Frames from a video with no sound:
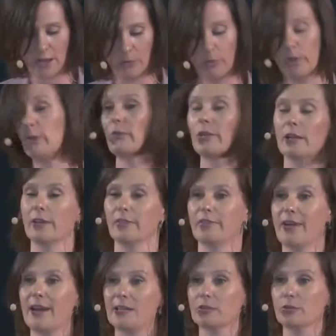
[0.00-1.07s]
Where will I
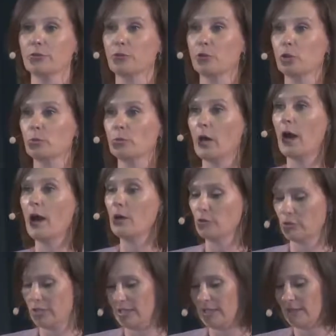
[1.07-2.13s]
find affordable
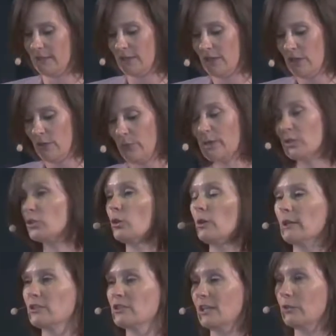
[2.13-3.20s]
housing? Where shall
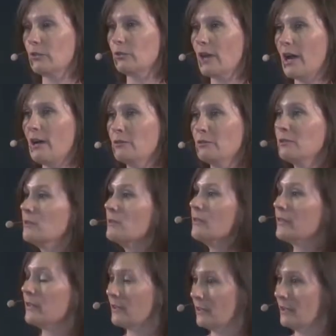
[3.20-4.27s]
I settle down,
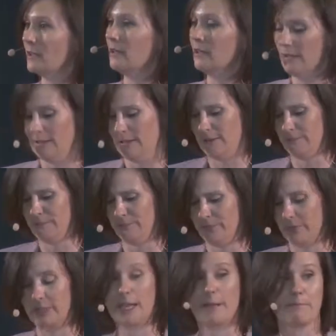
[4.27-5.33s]
um,
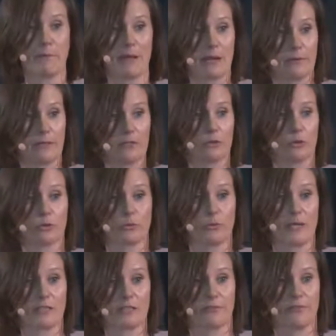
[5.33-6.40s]
get married, or raise a